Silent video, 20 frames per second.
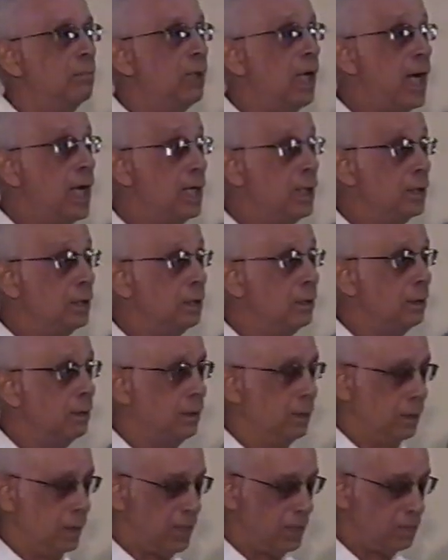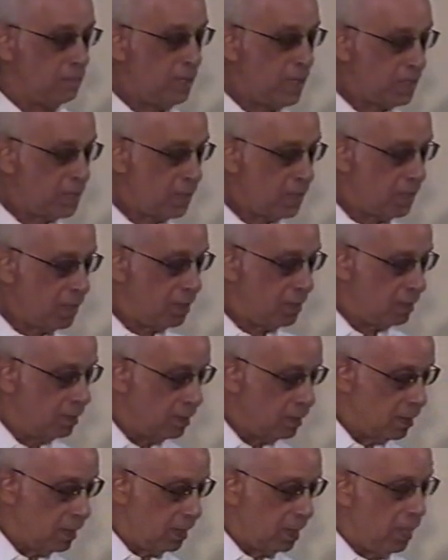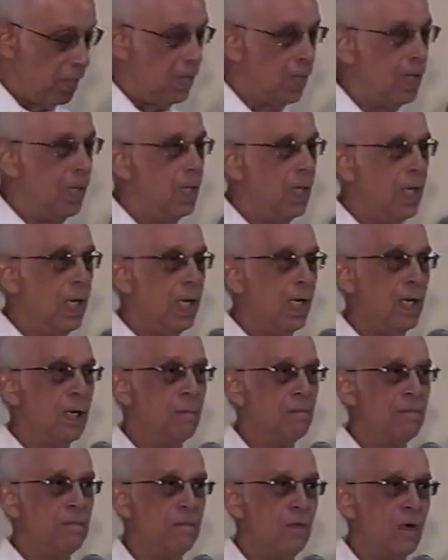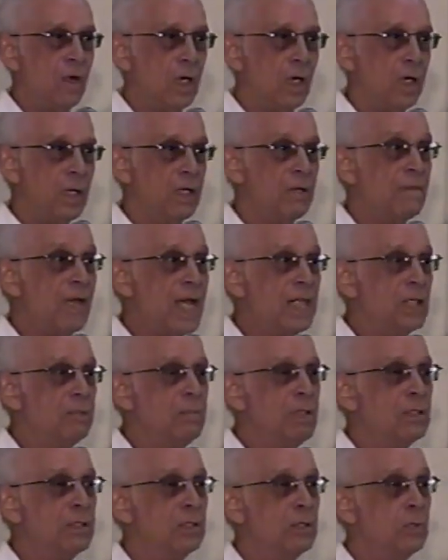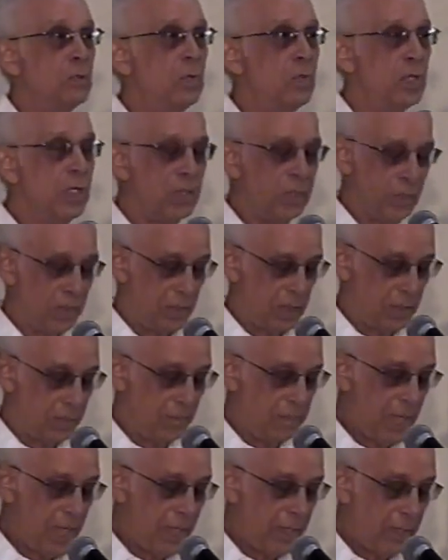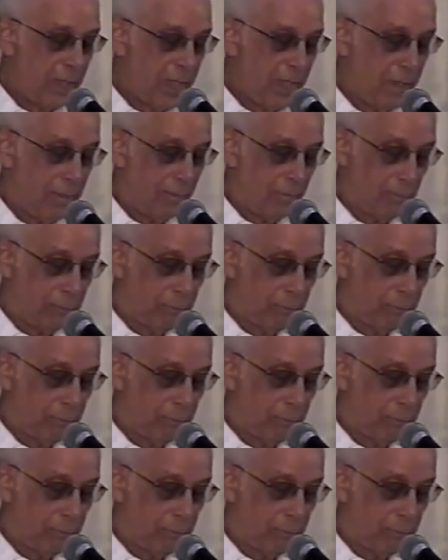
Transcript: Brian, especially, for inviting me to do this plenary